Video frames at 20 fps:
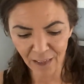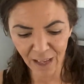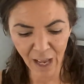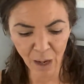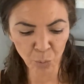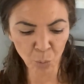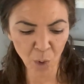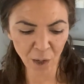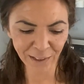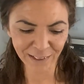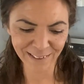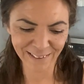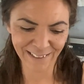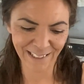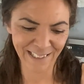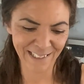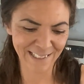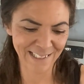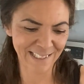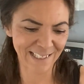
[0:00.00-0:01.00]
I want to
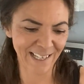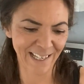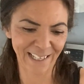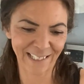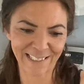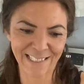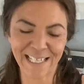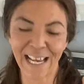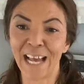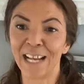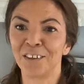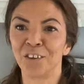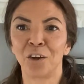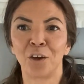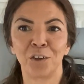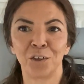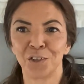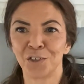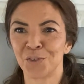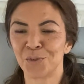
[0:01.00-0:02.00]
say it's like
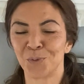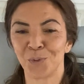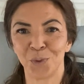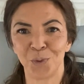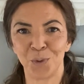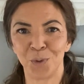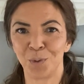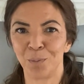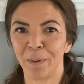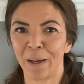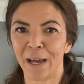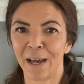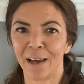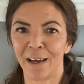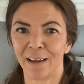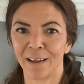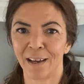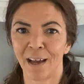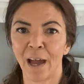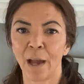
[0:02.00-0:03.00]
$10 for the whole bag.